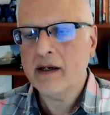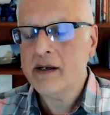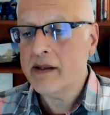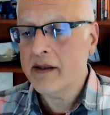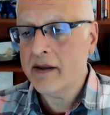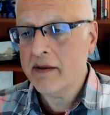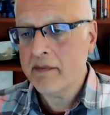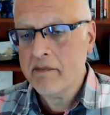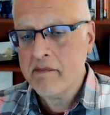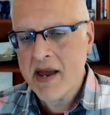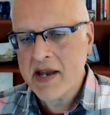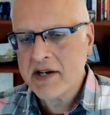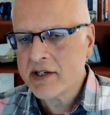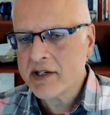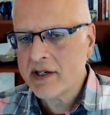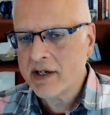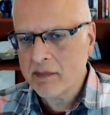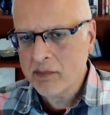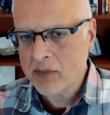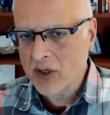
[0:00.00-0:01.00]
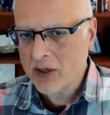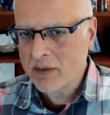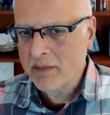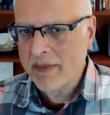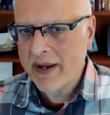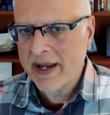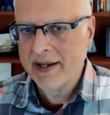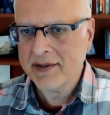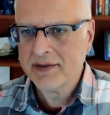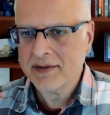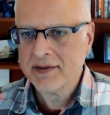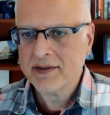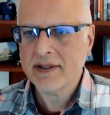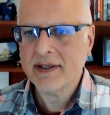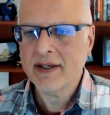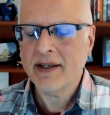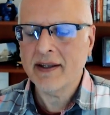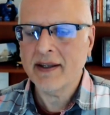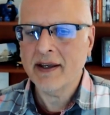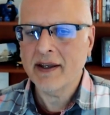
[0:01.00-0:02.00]
mentioning book bans
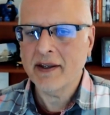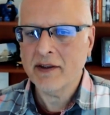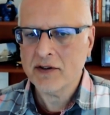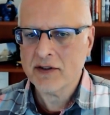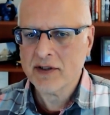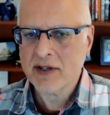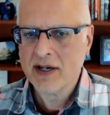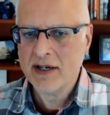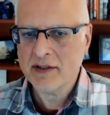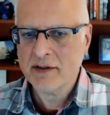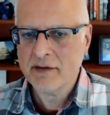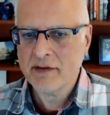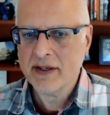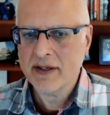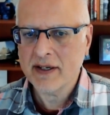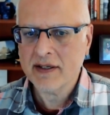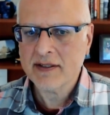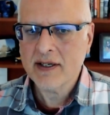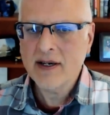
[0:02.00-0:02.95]
and those kinds of things.